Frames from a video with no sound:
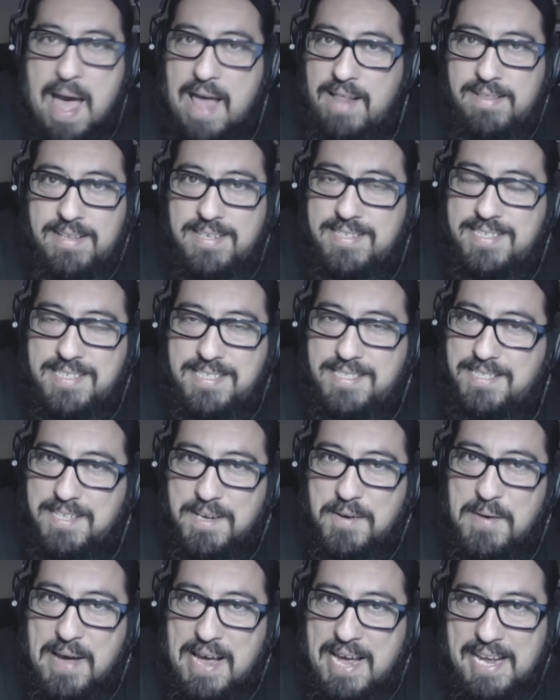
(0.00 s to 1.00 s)
Man, this is
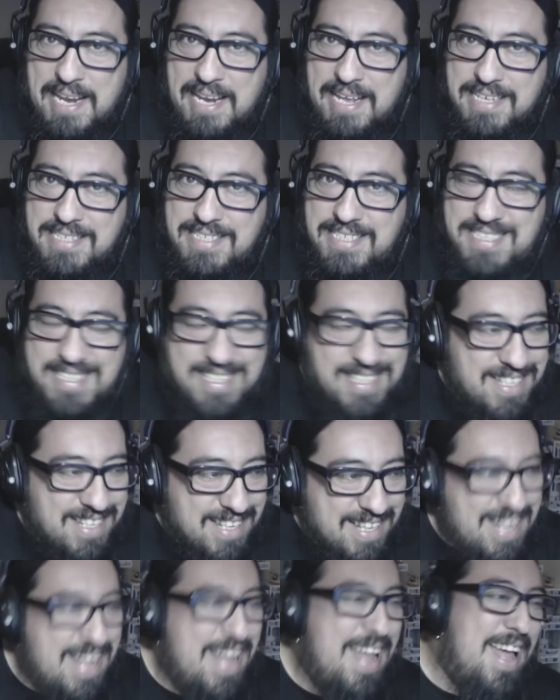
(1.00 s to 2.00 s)
so 80s.
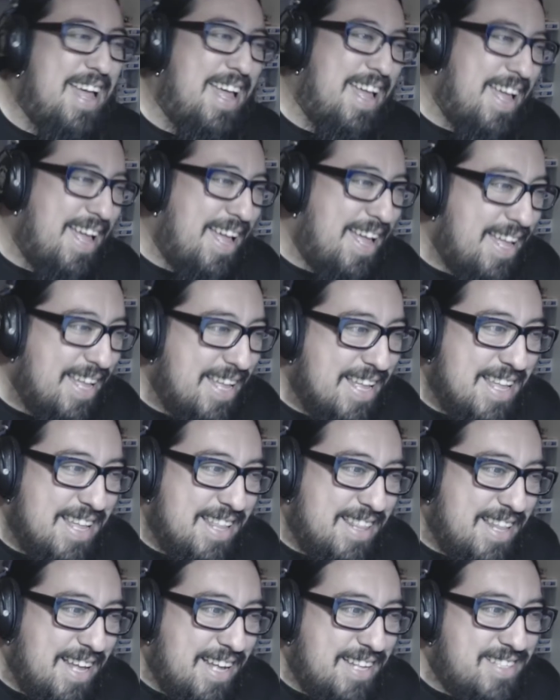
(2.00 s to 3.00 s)

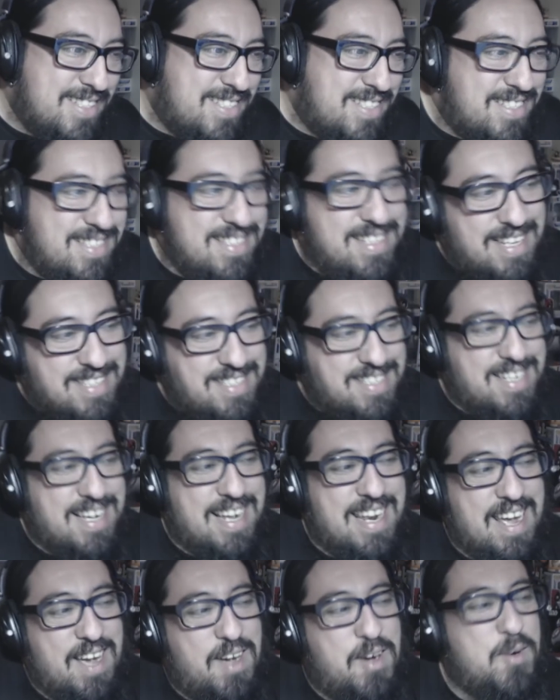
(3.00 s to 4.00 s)
That's
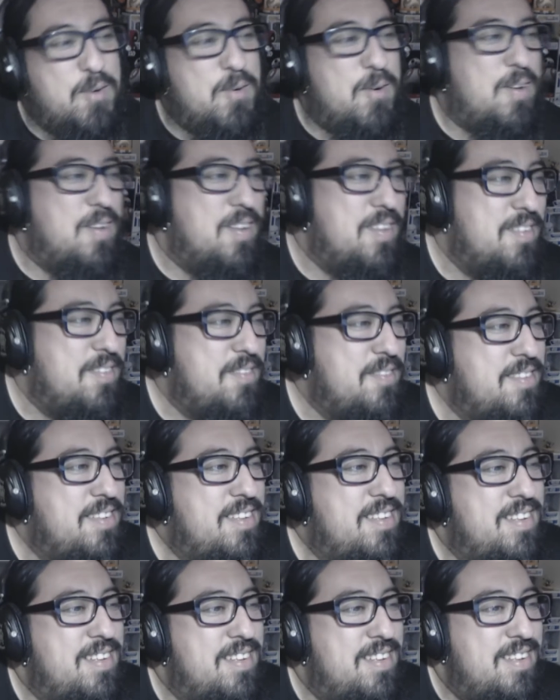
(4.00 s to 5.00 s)
kind of cool.
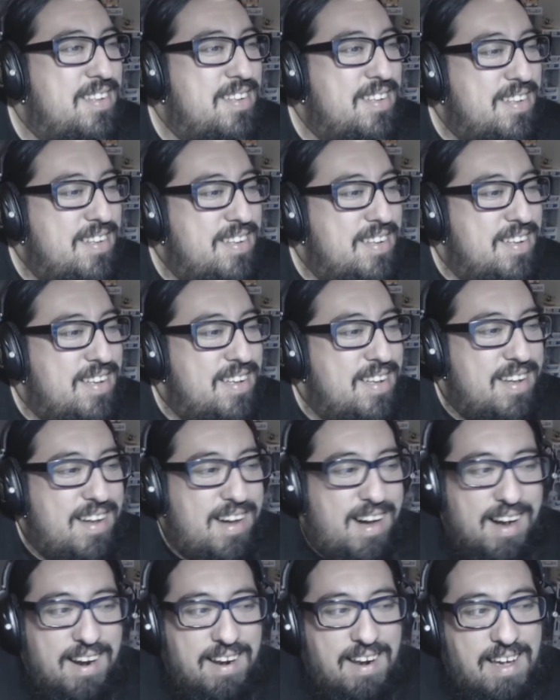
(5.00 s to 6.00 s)

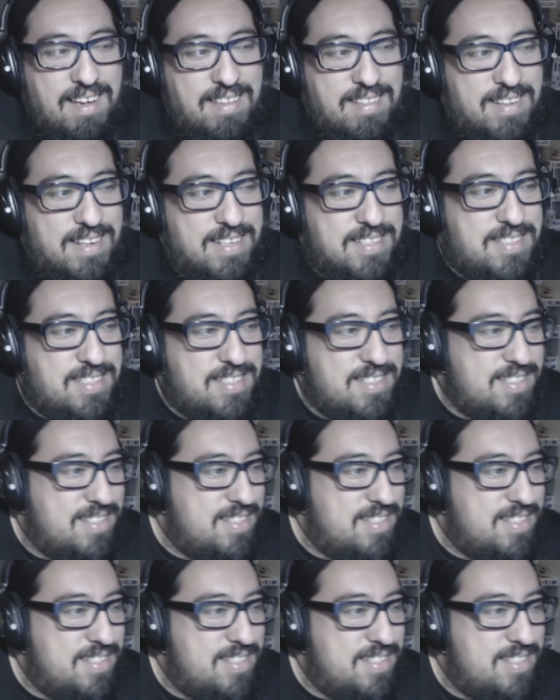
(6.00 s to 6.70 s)
I like this.